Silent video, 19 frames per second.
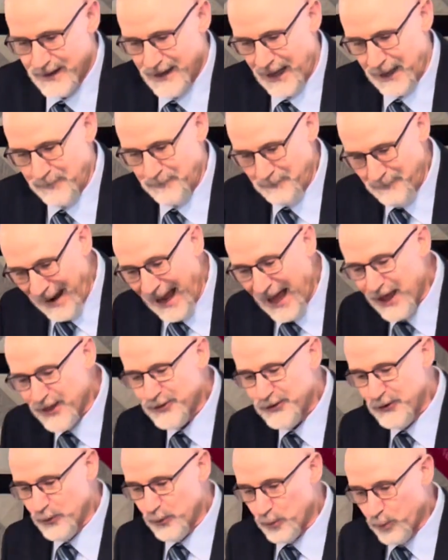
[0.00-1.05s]
And
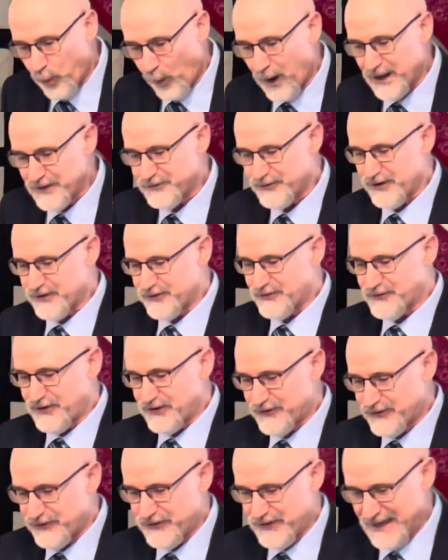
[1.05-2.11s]
Matthew wants us to
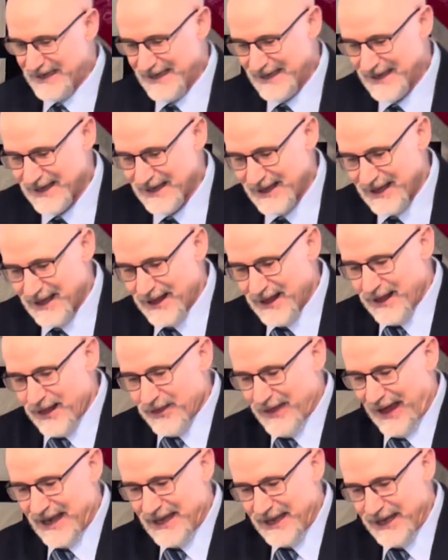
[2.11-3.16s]
see
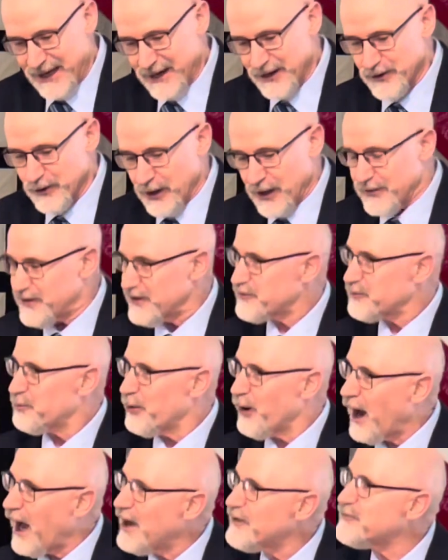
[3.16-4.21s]
that here this
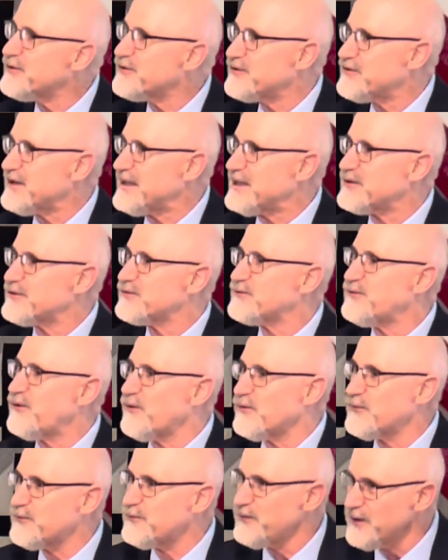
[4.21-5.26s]
prophecy is
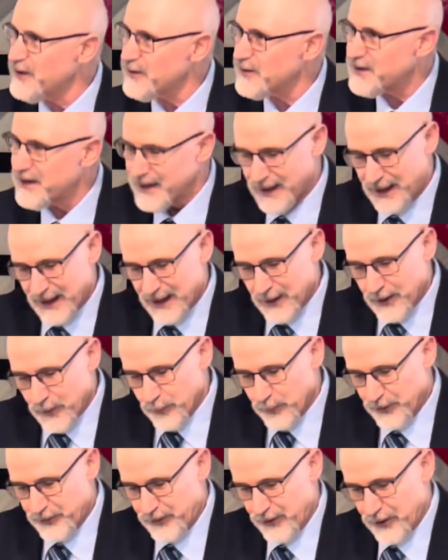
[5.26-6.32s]
fulfilled
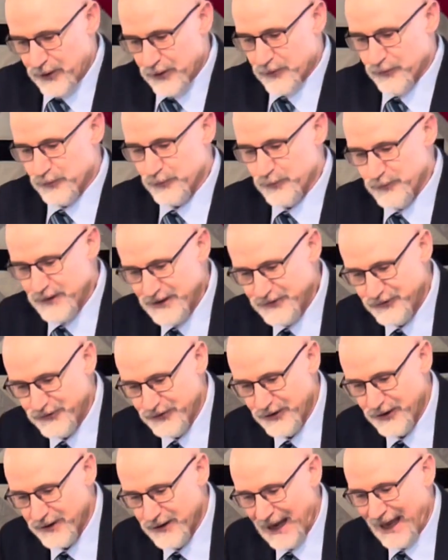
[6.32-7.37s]
with a
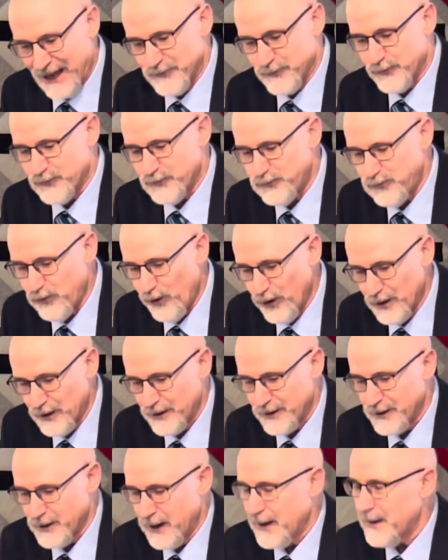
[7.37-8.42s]
richer and
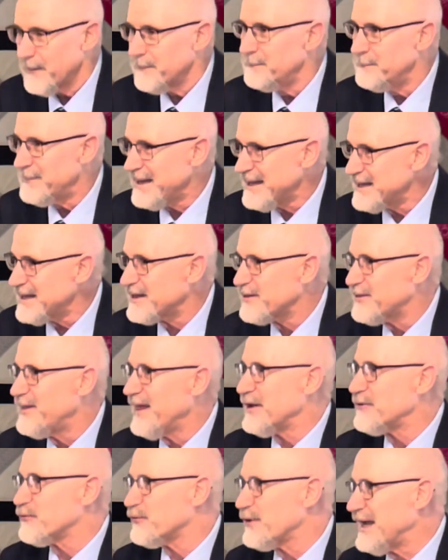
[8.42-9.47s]
fuller meaning
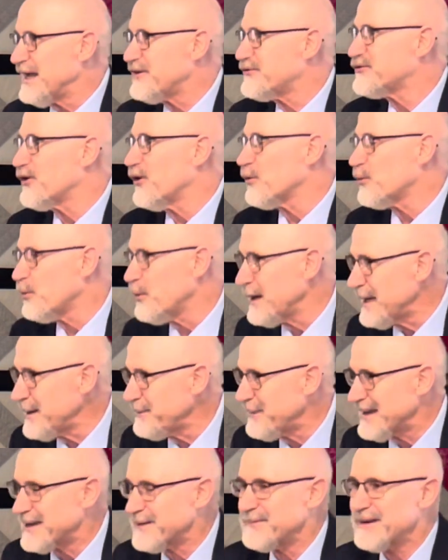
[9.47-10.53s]
than Rachel
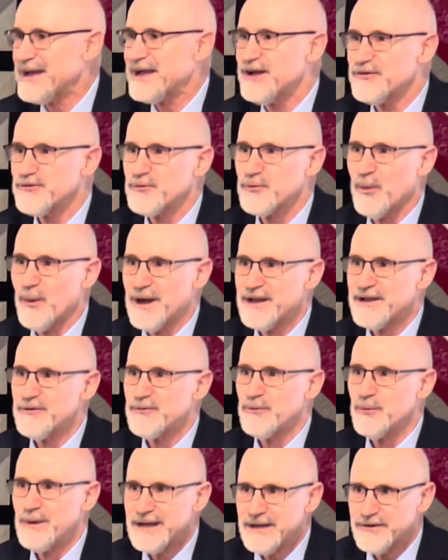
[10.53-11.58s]
weeping. Because what
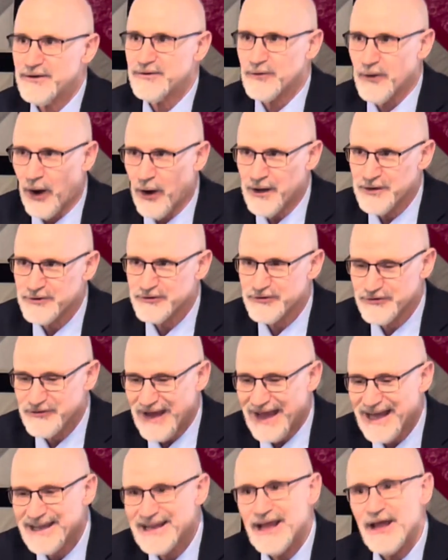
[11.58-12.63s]
do we
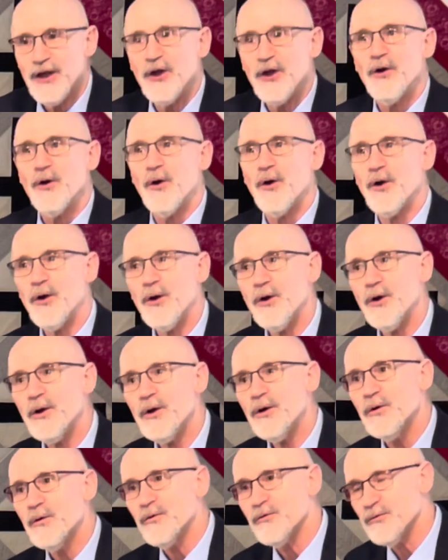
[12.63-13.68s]
understand?
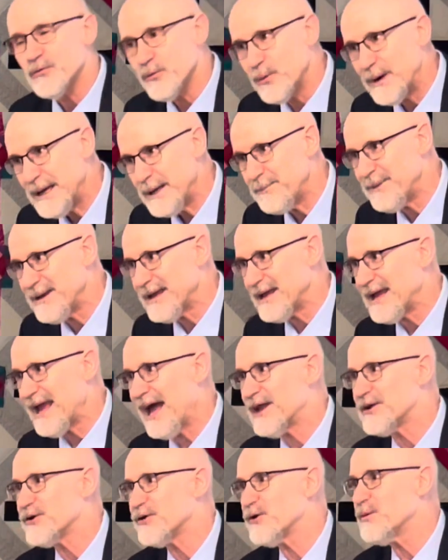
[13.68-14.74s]
Her weeping
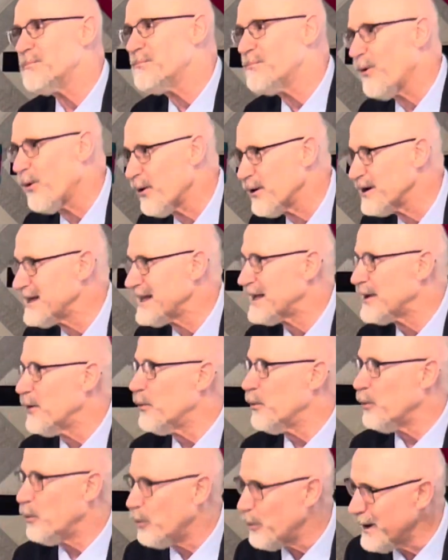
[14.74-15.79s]
and her mourning
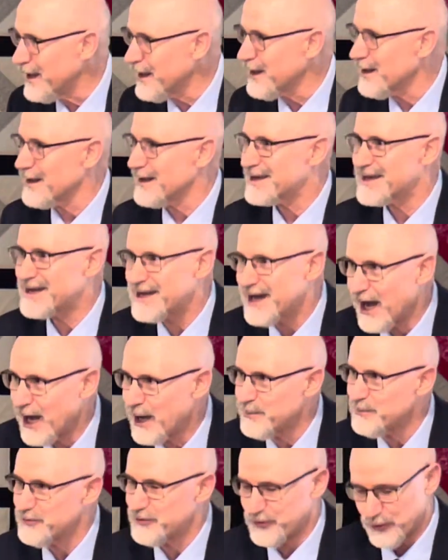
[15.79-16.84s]
will
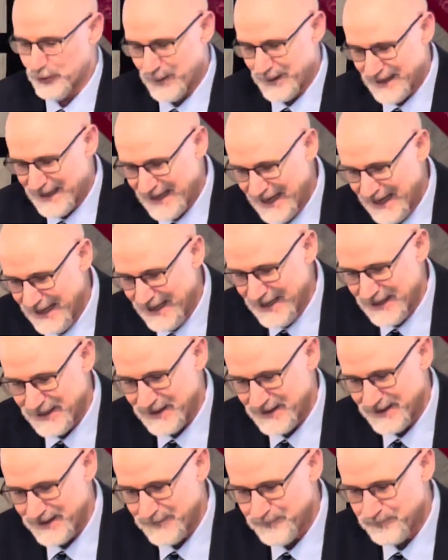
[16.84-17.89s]
come to an
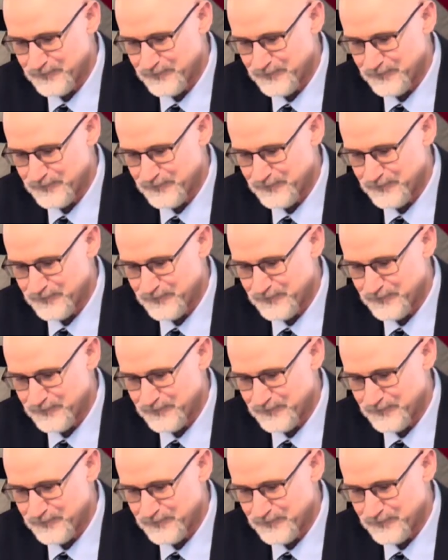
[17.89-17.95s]
end.